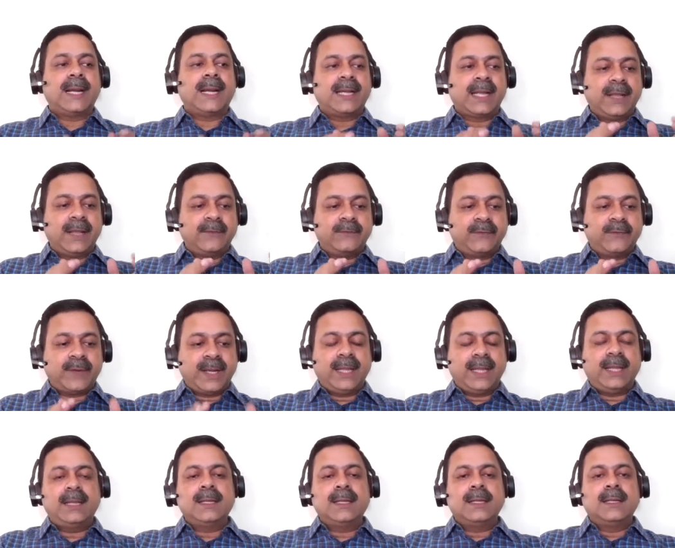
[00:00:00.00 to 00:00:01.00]
at
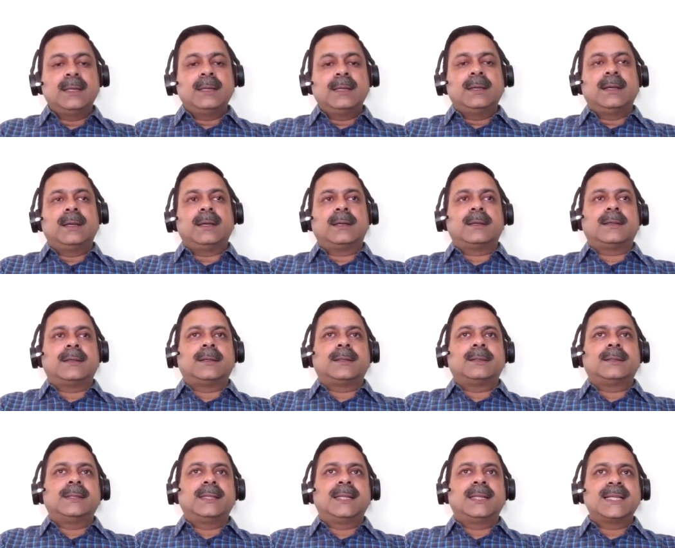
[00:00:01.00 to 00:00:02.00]
every uh,